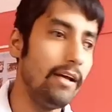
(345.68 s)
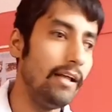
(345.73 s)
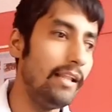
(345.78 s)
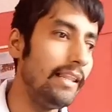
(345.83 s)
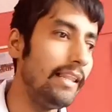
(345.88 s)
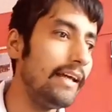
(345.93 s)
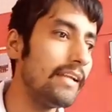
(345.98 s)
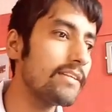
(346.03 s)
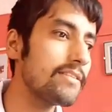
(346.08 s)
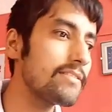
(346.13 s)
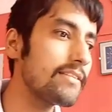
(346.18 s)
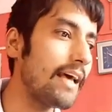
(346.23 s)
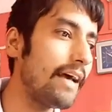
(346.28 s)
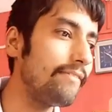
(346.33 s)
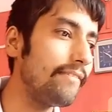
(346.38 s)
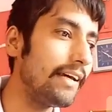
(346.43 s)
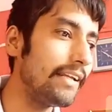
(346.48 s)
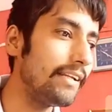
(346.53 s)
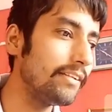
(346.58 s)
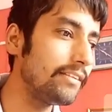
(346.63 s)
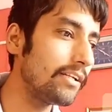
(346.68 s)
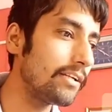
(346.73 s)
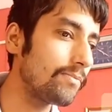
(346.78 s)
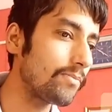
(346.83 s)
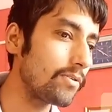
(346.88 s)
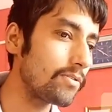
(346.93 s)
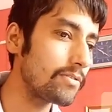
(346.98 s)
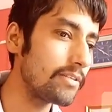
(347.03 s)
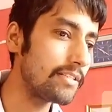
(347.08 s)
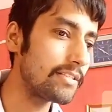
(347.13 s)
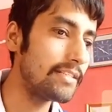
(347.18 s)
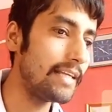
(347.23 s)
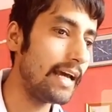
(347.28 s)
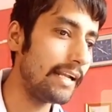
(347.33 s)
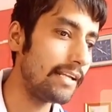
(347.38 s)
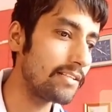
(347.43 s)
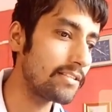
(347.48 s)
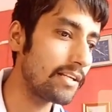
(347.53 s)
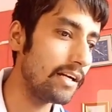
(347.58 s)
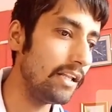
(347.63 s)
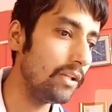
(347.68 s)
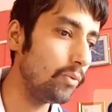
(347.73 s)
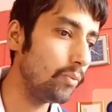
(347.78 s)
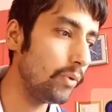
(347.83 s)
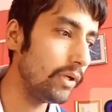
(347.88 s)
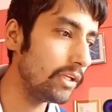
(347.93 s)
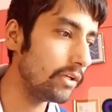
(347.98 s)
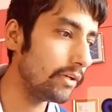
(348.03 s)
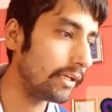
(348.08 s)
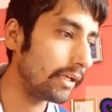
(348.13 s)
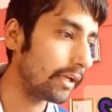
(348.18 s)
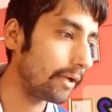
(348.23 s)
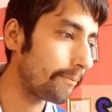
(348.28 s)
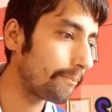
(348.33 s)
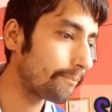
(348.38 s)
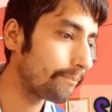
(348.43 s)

Let us have another process, that is called winnowing.